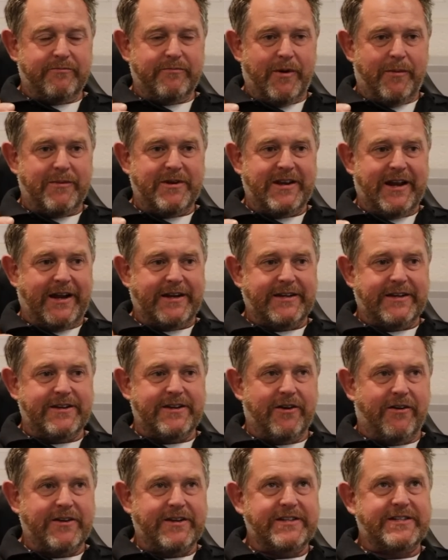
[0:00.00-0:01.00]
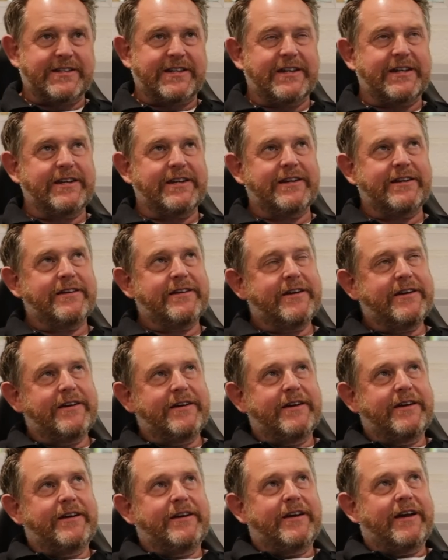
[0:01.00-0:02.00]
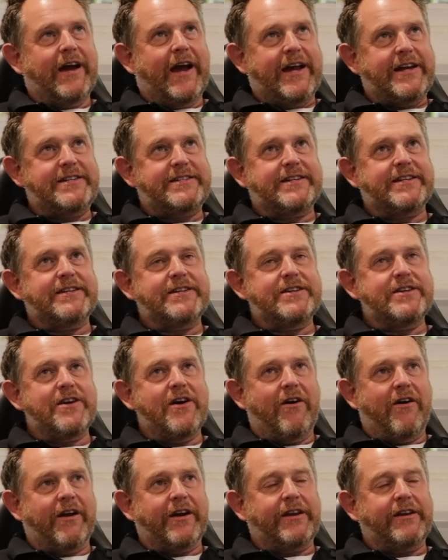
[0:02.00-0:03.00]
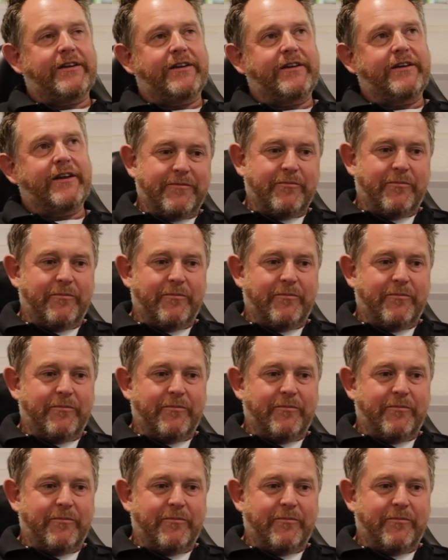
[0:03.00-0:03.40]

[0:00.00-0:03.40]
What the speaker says: Mum and Dad in 1989.